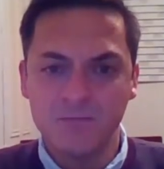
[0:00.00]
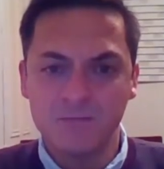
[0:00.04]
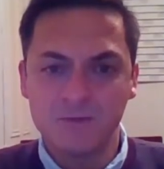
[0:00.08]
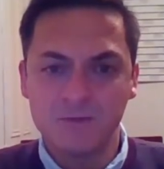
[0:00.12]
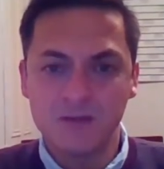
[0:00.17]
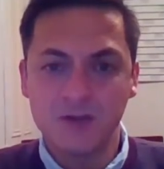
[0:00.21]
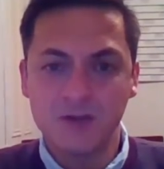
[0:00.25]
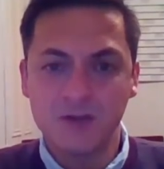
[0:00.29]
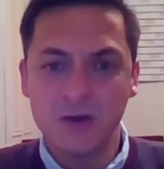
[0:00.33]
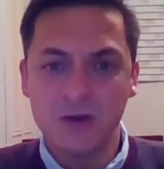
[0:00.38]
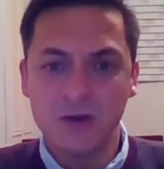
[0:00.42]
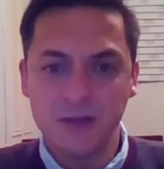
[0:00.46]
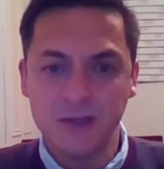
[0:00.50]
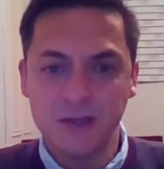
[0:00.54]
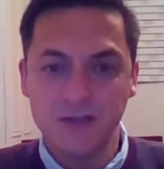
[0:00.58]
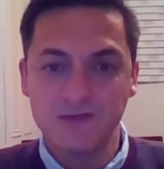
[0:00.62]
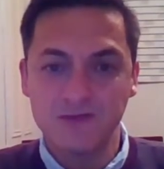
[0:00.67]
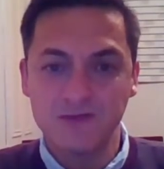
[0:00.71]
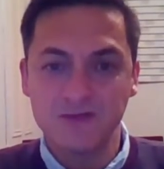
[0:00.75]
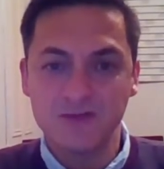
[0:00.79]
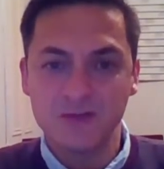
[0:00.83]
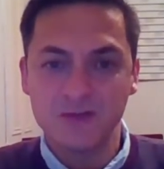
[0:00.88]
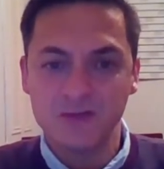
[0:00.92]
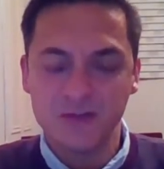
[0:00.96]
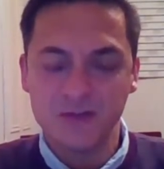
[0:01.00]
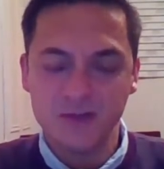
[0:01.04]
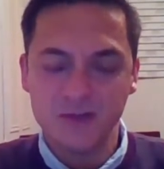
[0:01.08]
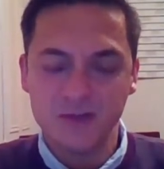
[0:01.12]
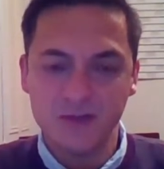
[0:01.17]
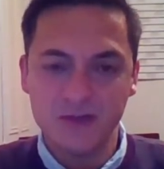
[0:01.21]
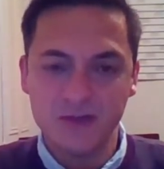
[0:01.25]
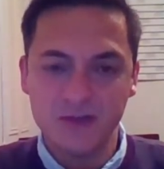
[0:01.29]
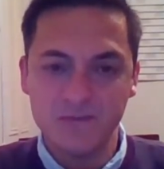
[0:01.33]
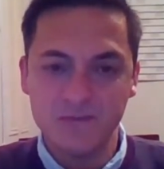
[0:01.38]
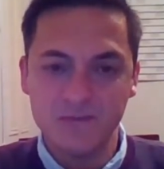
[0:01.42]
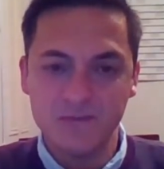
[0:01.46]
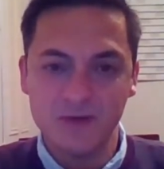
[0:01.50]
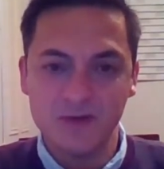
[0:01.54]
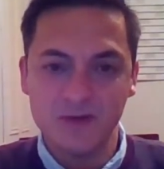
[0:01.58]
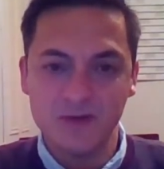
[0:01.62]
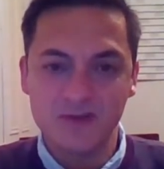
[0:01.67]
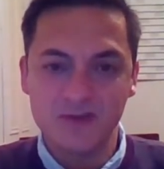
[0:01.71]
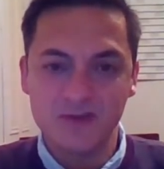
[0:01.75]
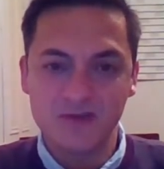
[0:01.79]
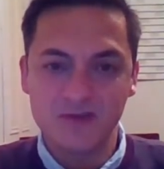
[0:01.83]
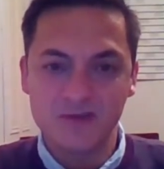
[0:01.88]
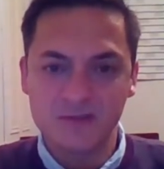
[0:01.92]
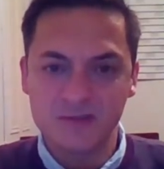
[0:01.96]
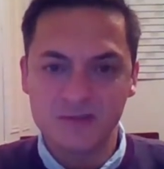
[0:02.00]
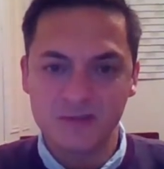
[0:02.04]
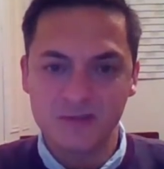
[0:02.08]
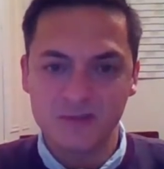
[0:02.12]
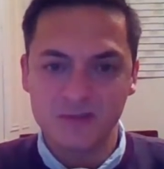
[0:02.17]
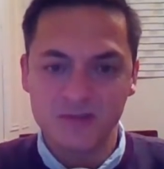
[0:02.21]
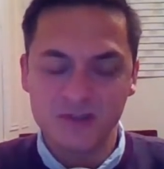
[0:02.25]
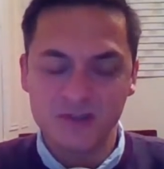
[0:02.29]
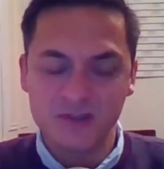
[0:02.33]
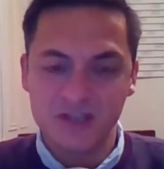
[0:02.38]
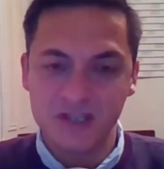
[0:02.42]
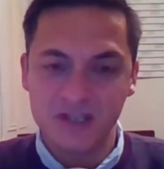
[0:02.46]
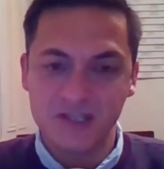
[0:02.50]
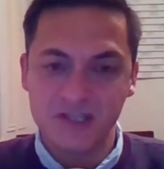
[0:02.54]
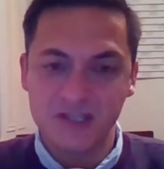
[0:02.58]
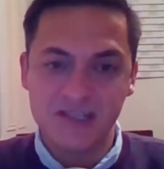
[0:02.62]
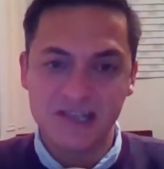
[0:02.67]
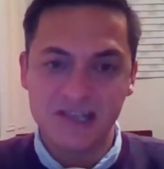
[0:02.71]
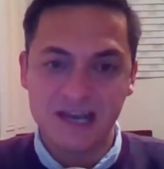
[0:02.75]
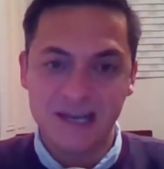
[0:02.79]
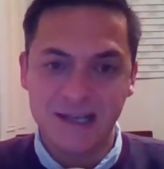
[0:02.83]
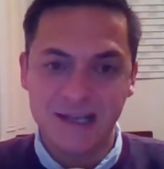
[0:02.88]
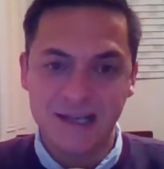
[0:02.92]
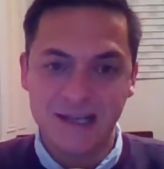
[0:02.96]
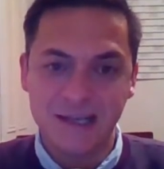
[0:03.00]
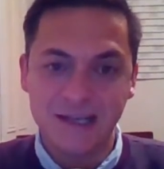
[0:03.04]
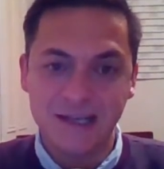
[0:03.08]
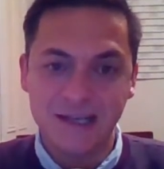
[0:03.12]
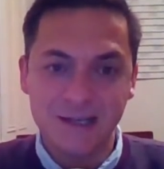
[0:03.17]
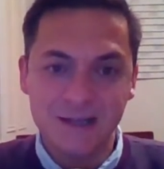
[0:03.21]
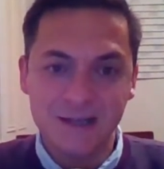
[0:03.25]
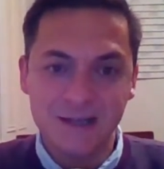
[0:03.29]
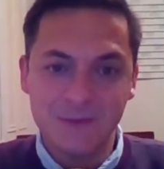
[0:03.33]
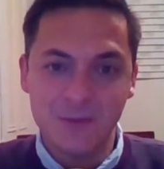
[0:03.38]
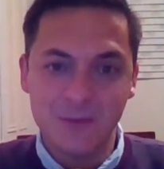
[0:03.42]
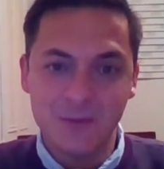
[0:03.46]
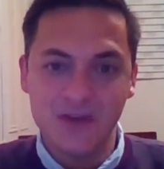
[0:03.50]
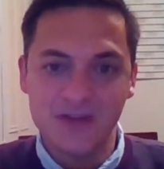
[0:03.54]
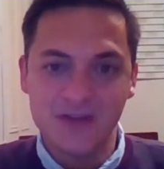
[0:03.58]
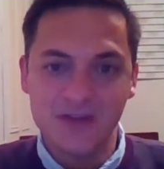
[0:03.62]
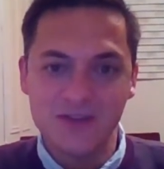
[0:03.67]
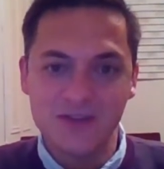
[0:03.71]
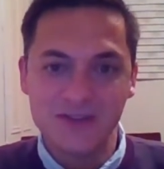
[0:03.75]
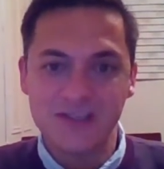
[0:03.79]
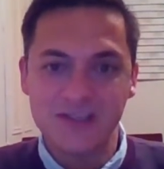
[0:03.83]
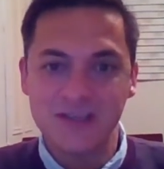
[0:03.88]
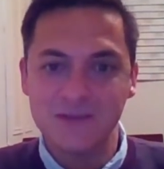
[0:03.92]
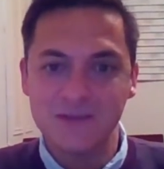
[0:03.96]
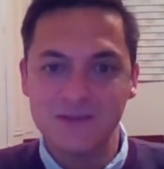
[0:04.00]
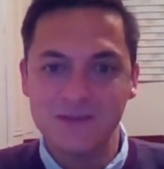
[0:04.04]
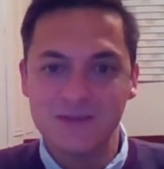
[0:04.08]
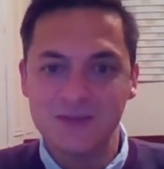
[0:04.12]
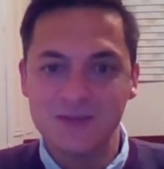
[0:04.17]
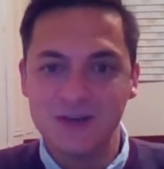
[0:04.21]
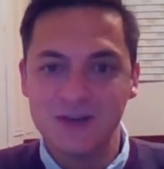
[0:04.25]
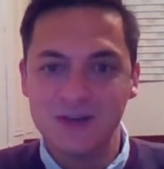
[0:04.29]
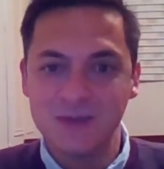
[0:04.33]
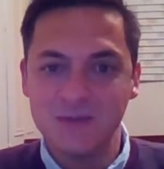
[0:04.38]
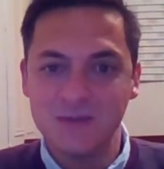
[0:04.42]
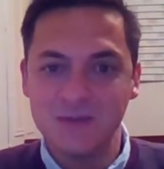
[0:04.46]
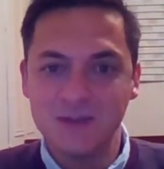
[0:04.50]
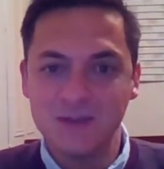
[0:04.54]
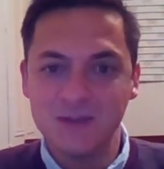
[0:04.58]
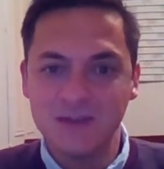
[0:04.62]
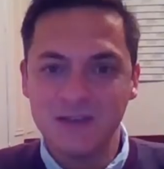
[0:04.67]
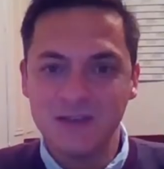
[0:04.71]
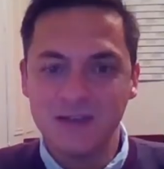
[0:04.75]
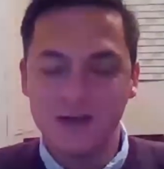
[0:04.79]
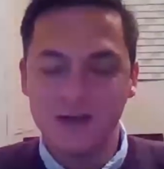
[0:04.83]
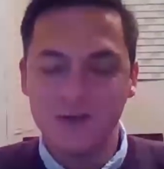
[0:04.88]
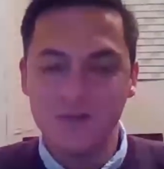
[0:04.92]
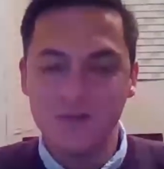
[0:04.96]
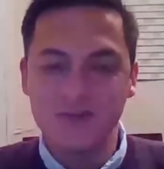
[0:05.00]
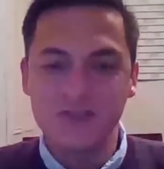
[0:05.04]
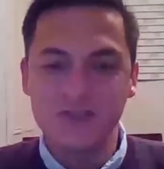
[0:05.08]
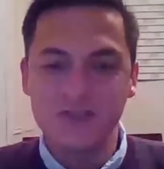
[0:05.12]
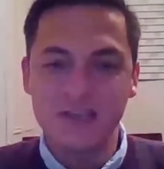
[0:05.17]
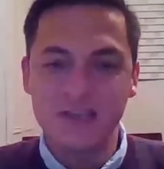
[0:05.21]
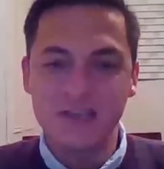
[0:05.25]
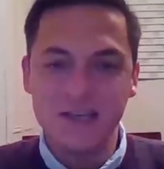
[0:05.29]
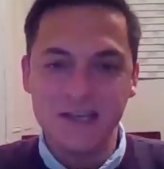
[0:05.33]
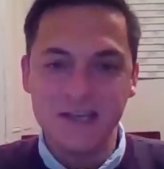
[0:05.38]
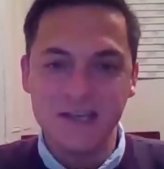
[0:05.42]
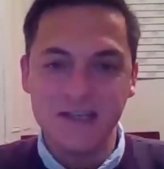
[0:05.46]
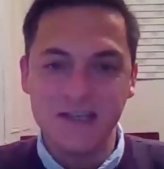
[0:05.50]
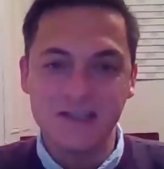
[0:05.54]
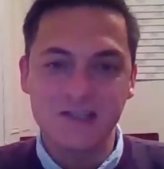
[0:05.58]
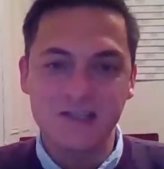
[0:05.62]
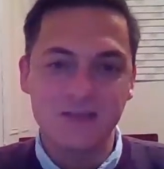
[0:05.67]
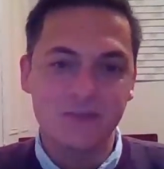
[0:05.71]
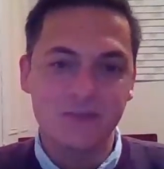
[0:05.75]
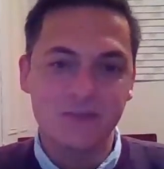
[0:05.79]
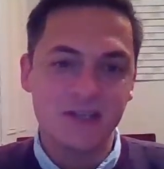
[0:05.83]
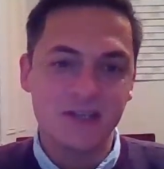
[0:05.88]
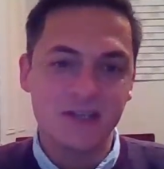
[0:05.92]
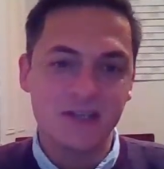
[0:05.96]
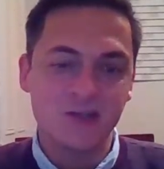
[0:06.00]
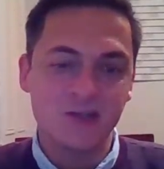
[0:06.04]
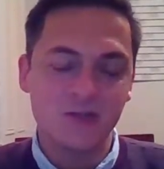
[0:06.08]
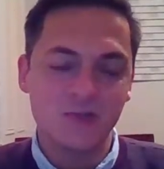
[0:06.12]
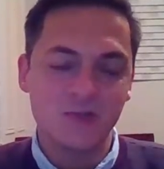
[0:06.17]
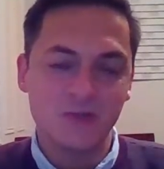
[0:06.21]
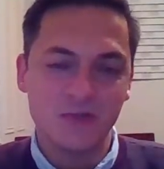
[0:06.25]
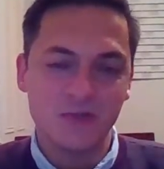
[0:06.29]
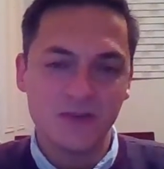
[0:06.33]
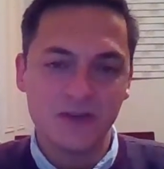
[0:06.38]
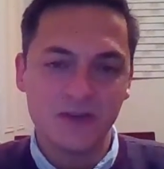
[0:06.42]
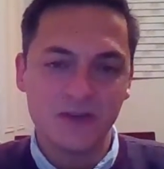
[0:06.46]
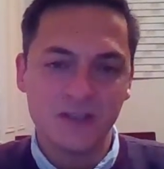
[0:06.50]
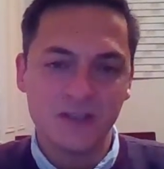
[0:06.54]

kind of sorry your inbox took such a tanning, but at the same time I was keen to make sure that